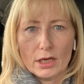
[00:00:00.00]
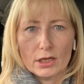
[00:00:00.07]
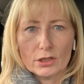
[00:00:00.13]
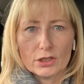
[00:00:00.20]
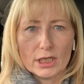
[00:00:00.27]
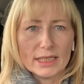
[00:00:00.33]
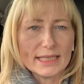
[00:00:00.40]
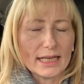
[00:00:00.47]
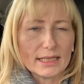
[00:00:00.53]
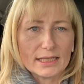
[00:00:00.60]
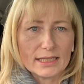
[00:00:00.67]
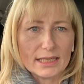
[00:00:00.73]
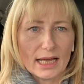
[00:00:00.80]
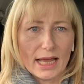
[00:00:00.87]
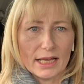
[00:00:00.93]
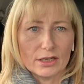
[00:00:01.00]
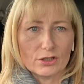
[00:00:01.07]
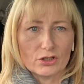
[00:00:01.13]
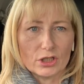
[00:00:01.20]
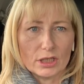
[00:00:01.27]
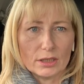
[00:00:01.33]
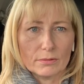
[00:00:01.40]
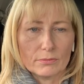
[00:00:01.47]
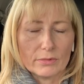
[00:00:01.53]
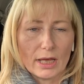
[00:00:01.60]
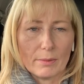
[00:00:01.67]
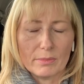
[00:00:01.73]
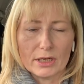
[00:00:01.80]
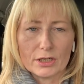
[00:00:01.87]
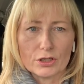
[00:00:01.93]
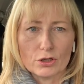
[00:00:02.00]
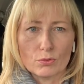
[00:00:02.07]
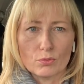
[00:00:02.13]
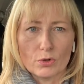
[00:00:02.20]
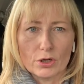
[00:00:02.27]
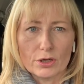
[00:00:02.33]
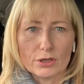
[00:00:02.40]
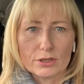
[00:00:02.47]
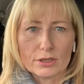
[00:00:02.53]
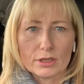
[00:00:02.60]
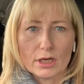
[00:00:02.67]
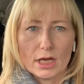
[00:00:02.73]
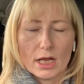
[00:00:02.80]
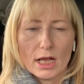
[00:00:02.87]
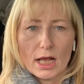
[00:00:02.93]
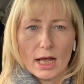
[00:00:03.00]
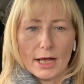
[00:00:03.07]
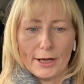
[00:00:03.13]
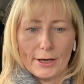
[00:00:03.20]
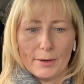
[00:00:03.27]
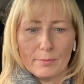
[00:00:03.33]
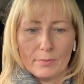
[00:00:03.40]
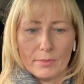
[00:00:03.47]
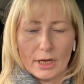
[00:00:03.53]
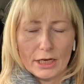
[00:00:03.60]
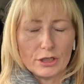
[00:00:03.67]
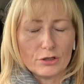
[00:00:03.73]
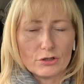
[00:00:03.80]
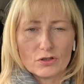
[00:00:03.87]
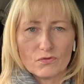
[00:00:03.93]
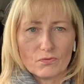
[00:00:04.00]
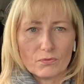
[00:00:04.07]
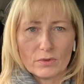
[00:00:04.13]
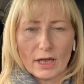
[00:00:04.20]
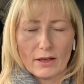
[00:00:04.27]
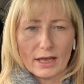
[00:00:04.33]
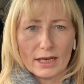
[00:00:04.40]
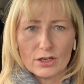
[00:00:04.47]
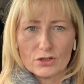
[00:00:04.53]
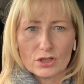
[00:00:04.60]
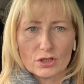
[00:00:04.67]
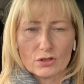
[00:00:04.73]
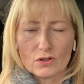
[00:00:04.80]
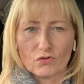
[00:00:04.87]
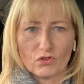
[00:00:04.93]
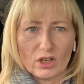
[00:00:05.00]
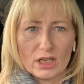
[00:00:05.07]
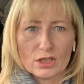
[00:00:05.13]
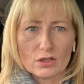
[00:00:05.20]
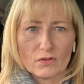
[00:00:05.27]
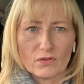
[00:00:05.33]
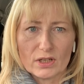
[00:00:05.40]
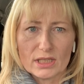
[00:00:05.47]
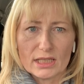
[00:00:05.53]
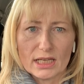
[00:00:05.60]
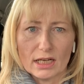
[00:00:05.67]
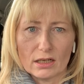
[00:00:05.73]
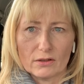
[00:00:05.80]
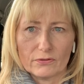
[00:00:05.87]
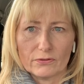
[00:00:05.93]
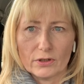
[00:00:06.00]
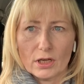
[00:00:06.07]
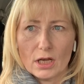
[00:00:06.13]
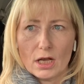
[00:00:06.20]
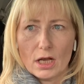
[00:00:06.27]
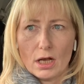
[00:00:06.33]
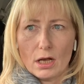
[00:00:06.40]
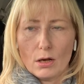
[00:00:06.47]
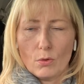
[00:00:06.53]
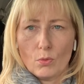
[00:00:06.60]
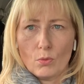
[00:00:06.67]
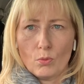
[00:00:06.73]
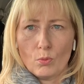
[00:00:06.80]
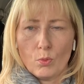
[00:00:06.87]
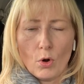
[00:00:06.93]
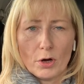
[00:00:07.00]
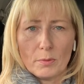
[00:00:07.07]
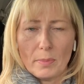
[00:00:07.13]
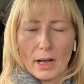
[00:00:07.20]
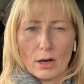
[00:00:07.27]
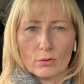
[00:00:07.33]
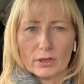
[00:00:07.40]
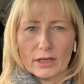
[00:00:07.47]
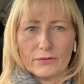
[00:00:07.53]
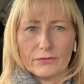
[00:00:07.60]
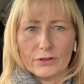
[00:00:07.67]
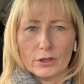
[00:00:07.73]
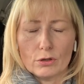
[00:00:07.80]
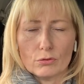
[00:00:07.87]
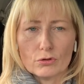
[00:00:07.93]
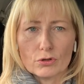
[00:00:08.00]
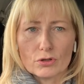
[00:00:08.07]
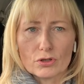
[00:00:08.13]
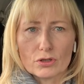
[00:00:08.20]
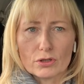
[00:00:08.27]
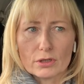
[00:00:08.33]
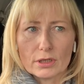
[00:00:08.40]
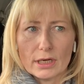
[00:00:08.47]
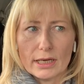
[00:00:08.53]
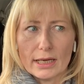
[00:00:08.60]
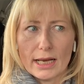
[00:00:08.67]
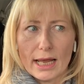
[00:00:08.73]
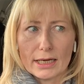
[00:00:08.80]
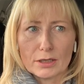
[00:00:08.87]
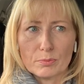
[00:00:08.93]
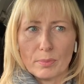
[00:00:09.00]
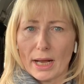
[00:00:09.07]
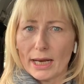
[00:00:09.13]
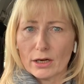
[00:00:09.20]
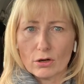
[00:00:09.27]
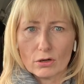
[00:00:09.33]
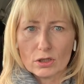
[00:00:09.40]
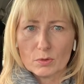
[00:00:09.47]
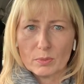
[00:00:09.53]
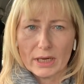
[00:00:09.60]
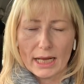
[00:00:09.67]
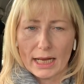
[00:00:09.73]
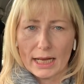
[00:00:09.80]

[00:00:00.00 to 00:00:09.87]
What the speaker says: She senses that energy, that makes you worse, and that energy just feeds off itself. What about if you just let bygones be